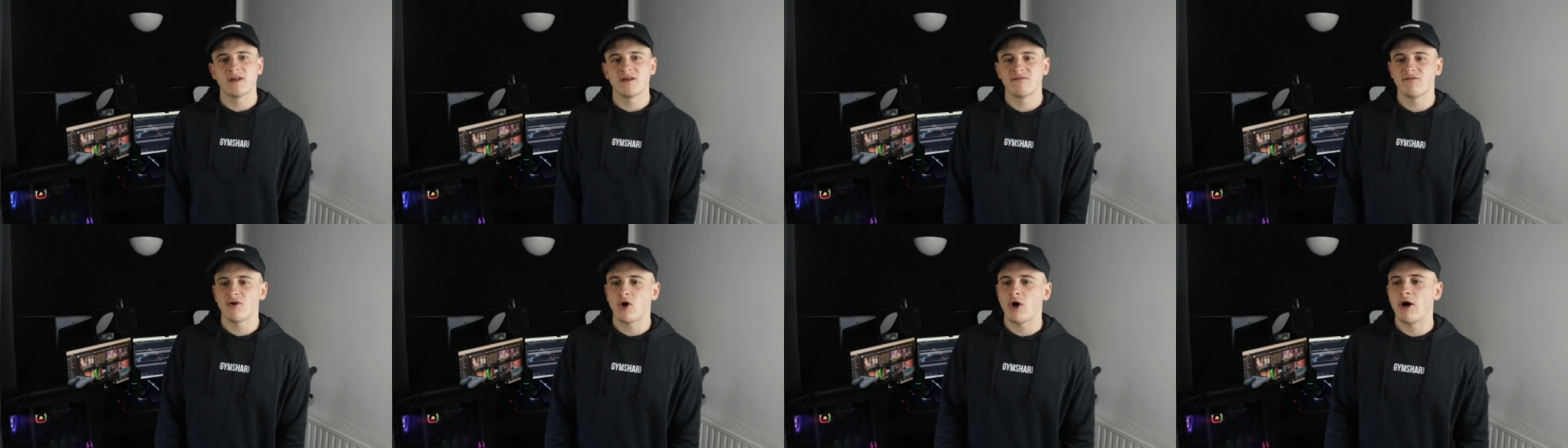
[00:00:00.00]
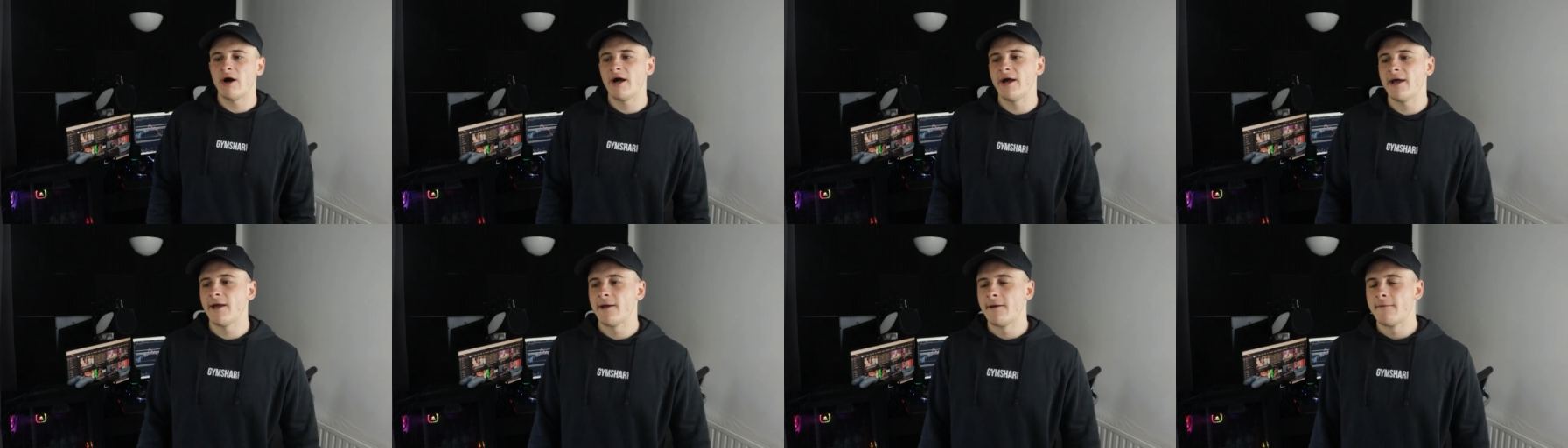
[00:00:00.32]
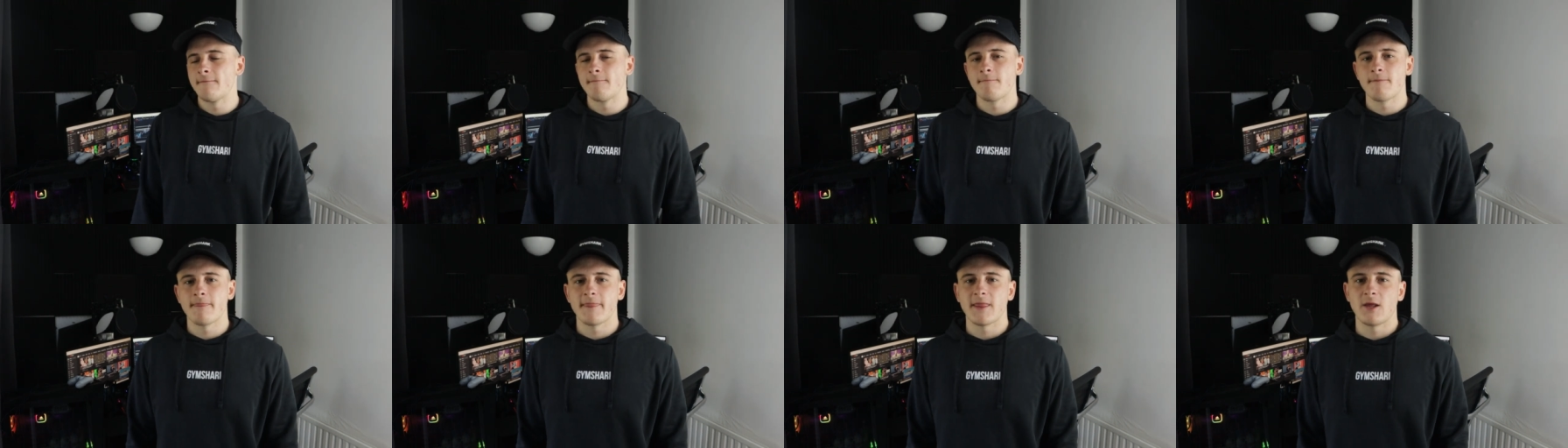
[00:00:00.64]
If I
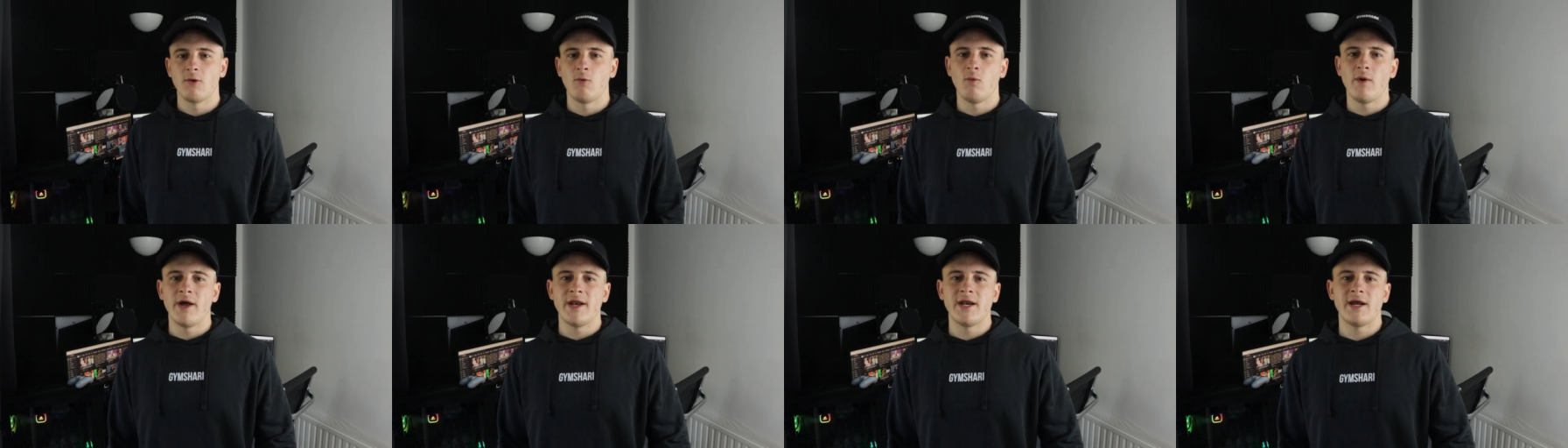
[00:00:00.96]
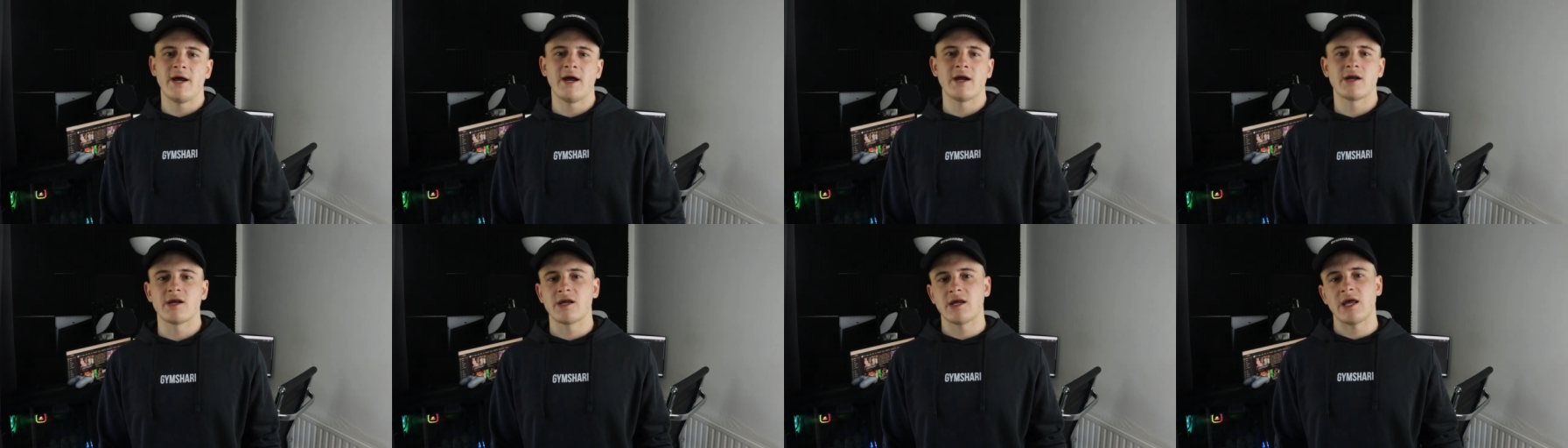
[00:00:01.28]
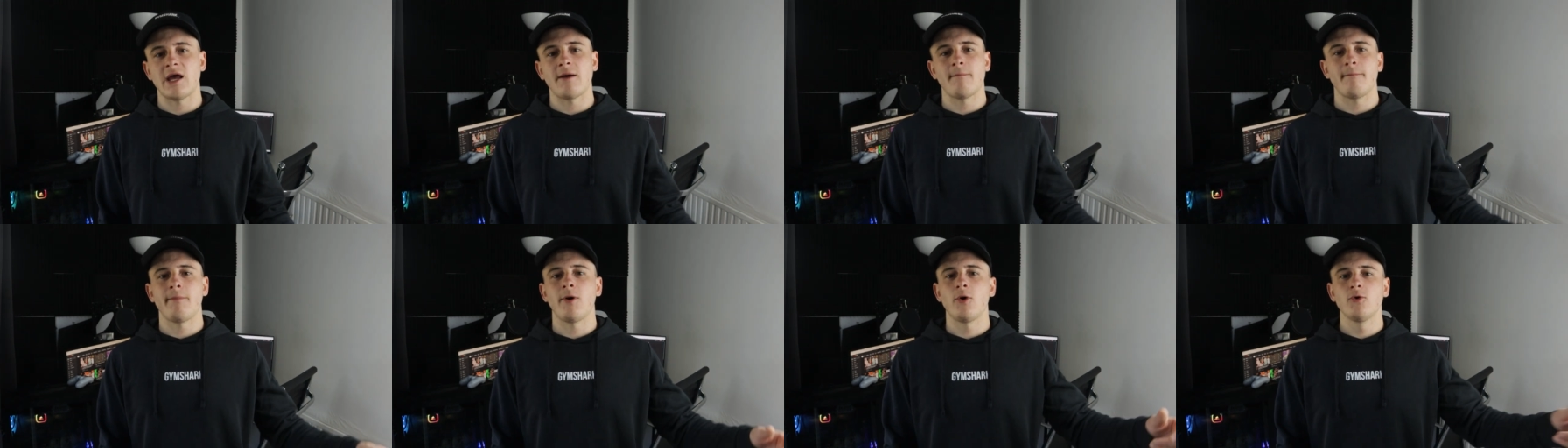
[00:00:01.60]
went and
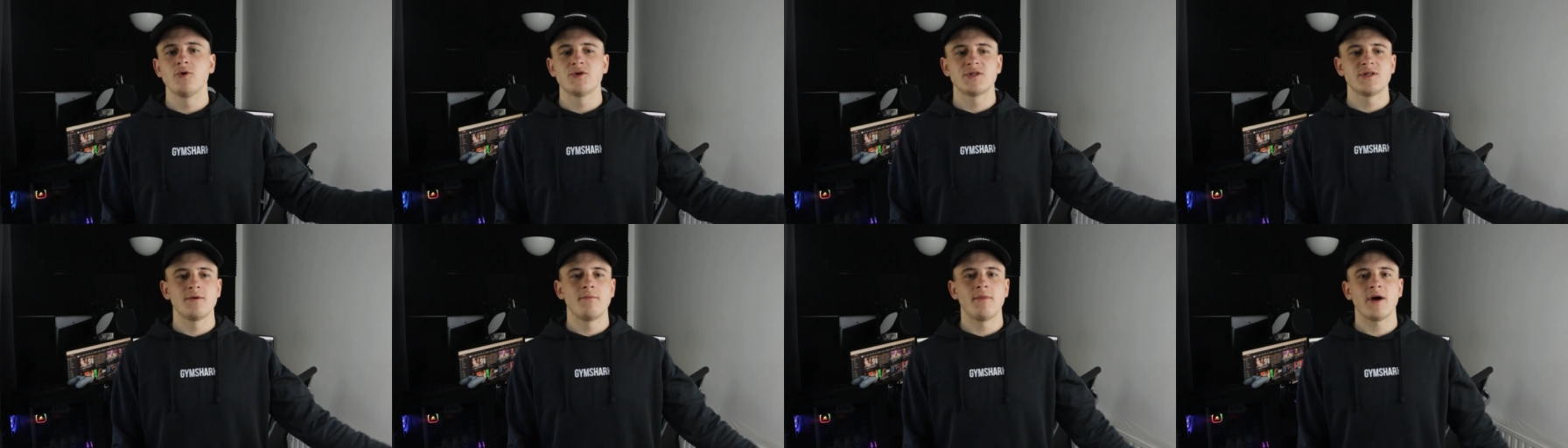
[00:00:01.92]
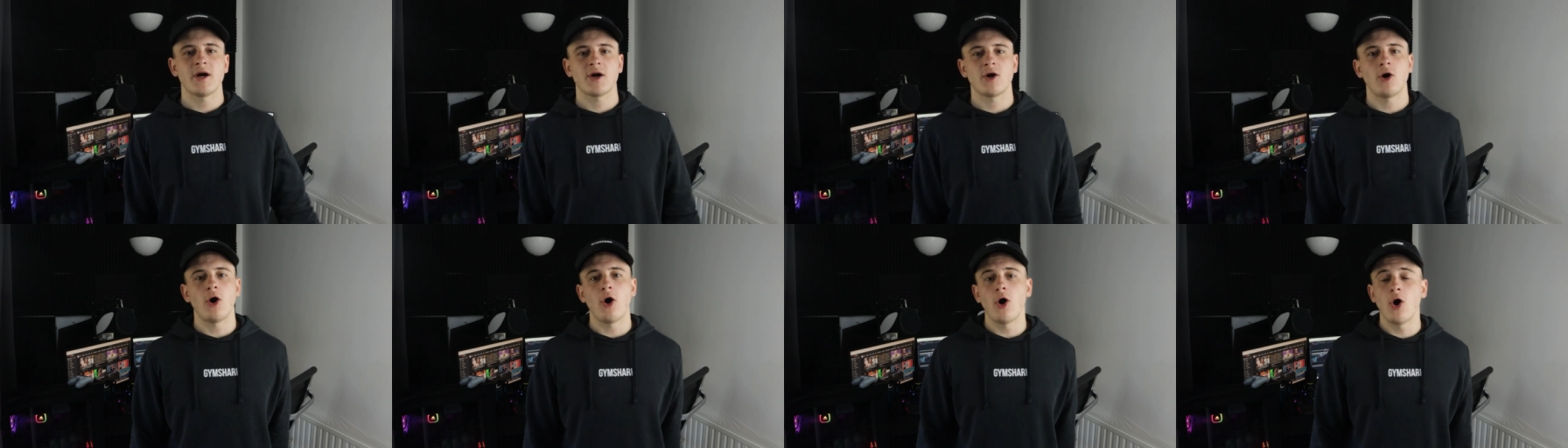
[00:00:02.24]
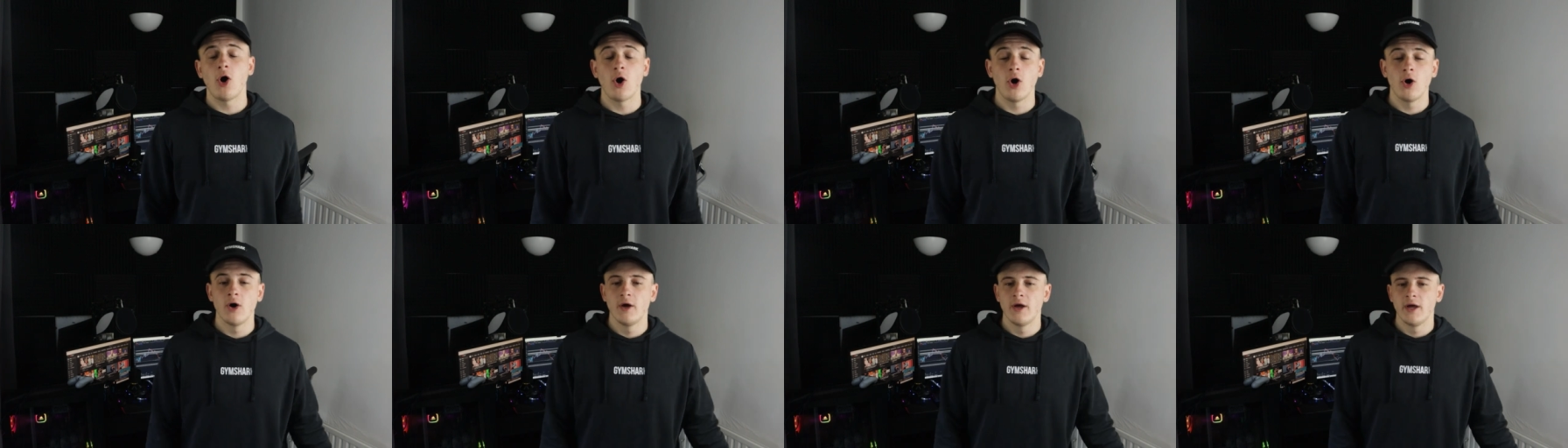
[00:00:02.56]
kept posting my
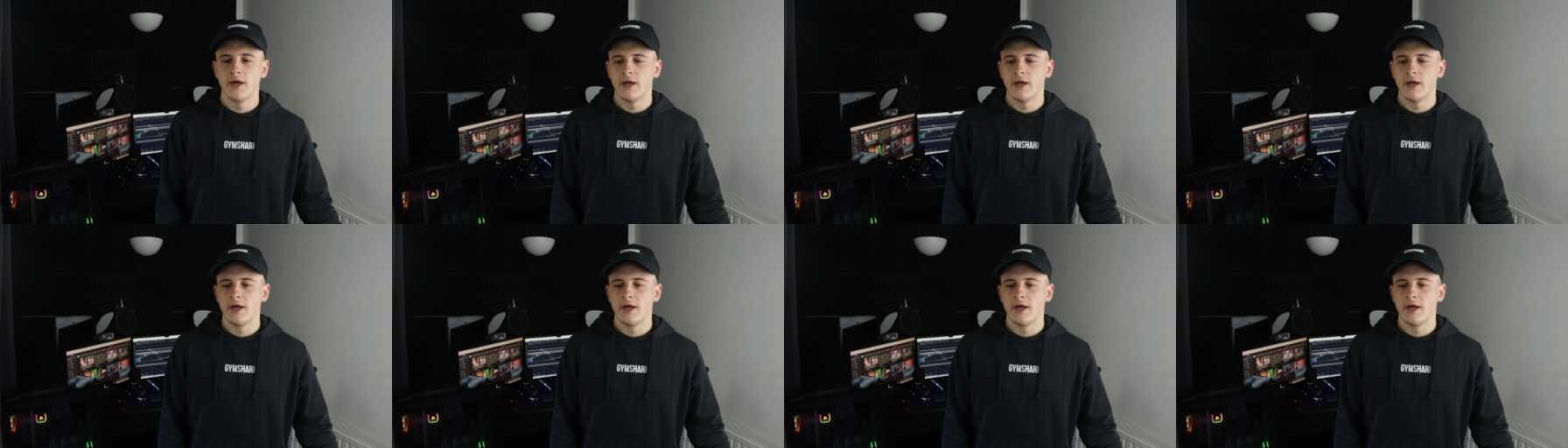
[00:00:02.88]
car